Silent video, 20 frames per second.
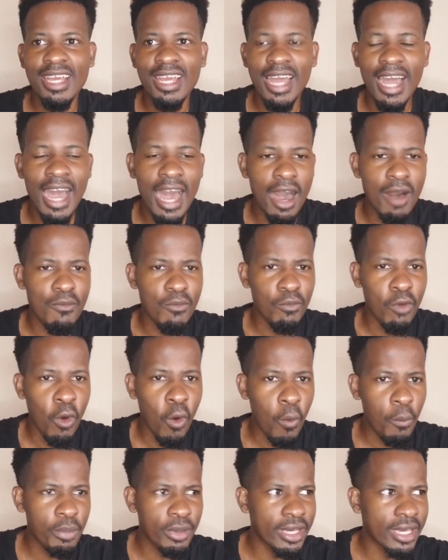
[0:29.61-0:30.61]
I'm
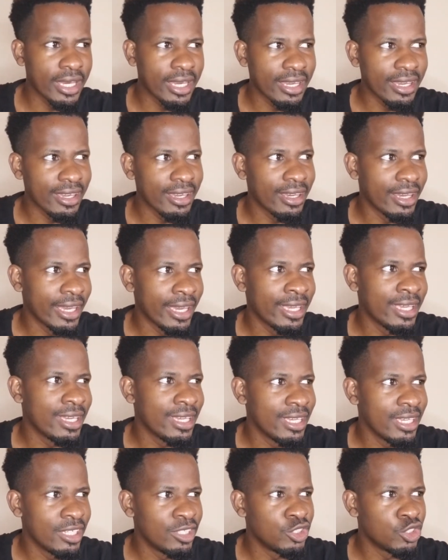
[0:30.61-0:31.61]
hoping
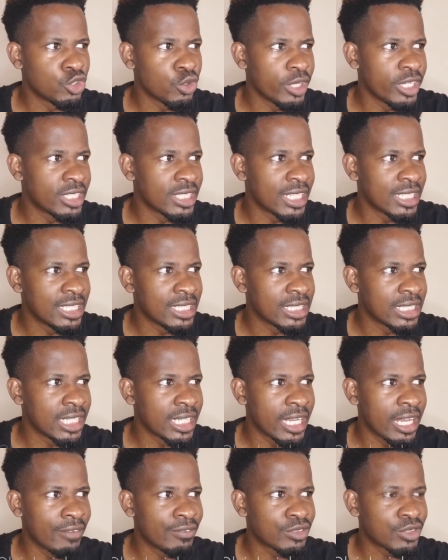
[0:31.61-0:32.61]
he enjoys editing
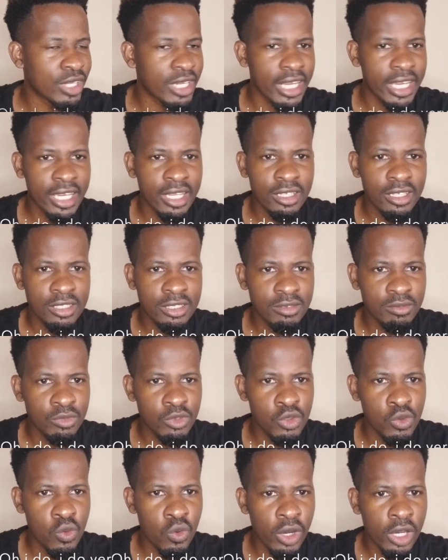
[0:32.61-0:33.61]
enough so that I can
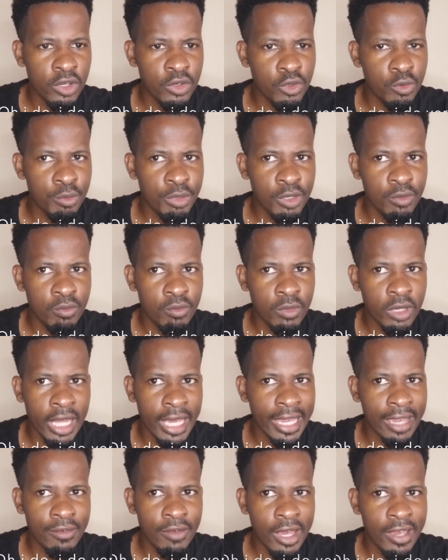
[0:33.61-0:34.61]
do a little bit,
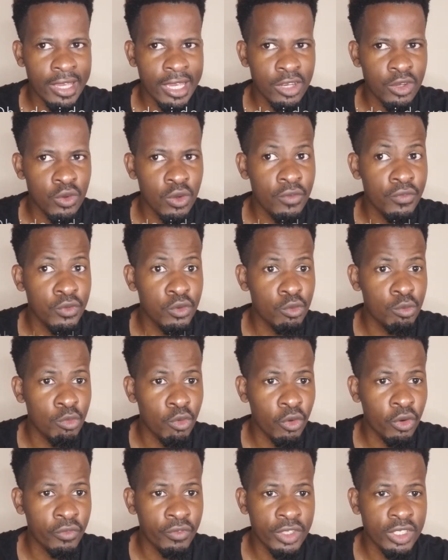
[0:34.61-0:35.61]
like I can do a few
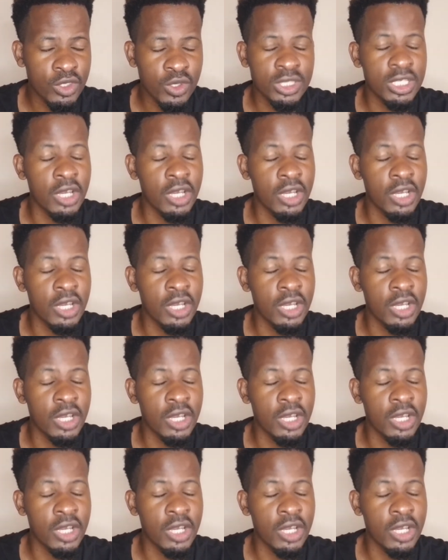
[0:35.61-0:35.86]
more of these, because I